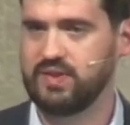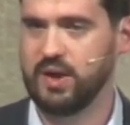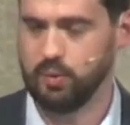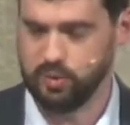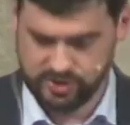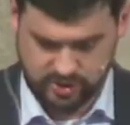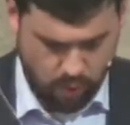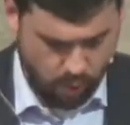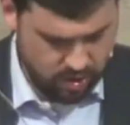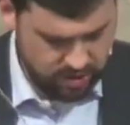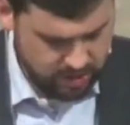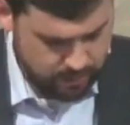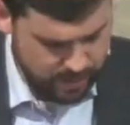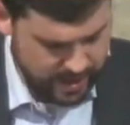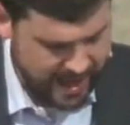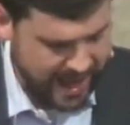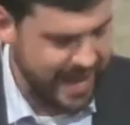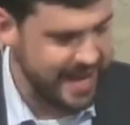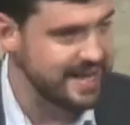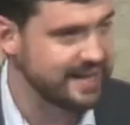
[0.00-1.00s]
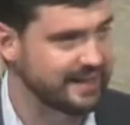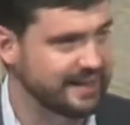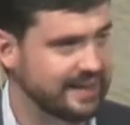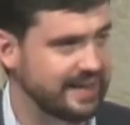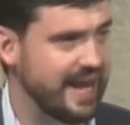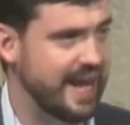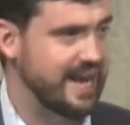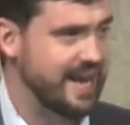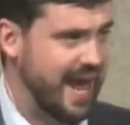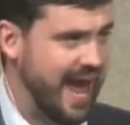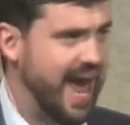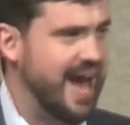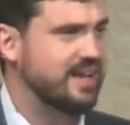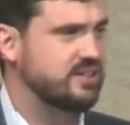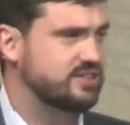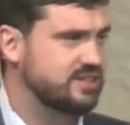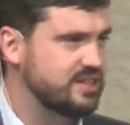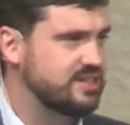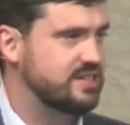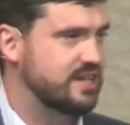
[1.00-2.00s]
there was going to be a, an
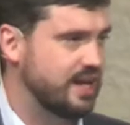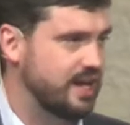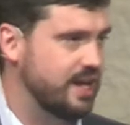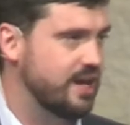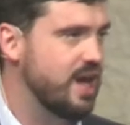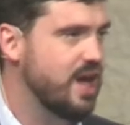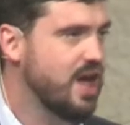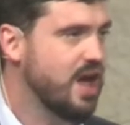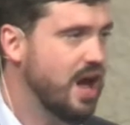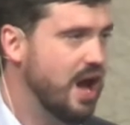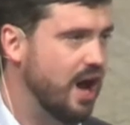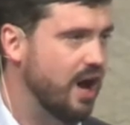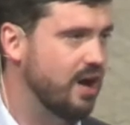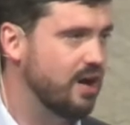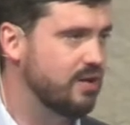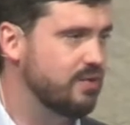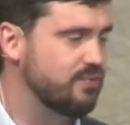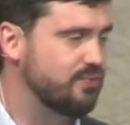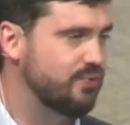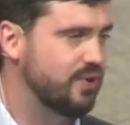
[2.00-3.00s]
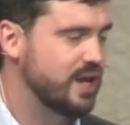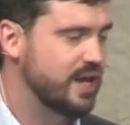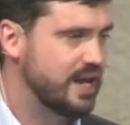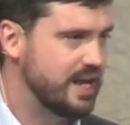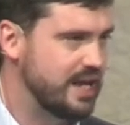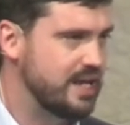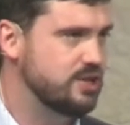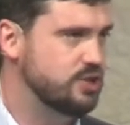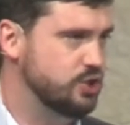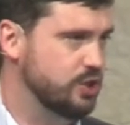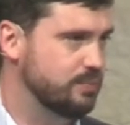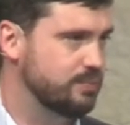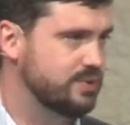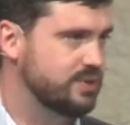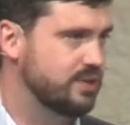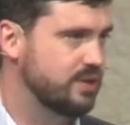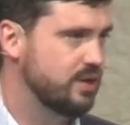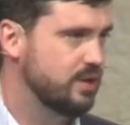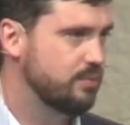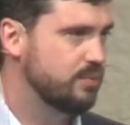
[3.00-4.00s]
exiting of
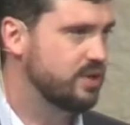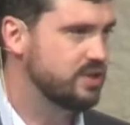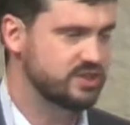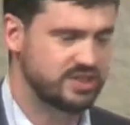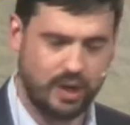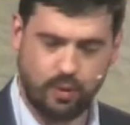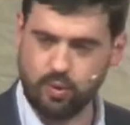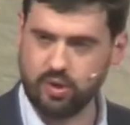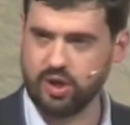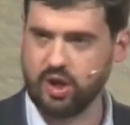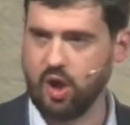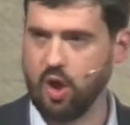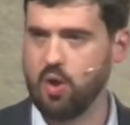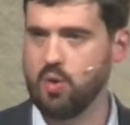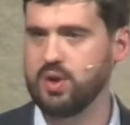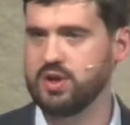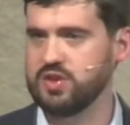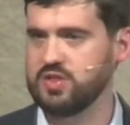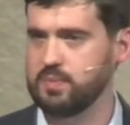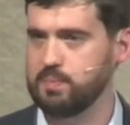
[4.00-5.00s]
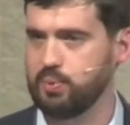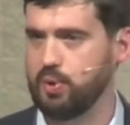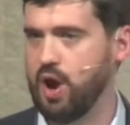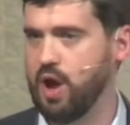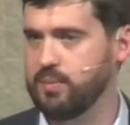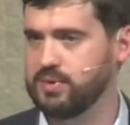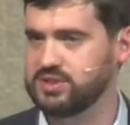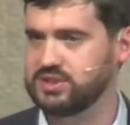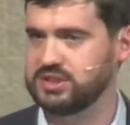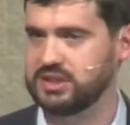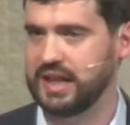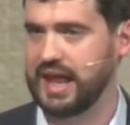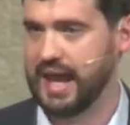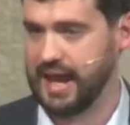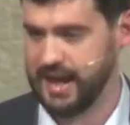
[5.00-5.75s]
Egypt because they were to go into the promised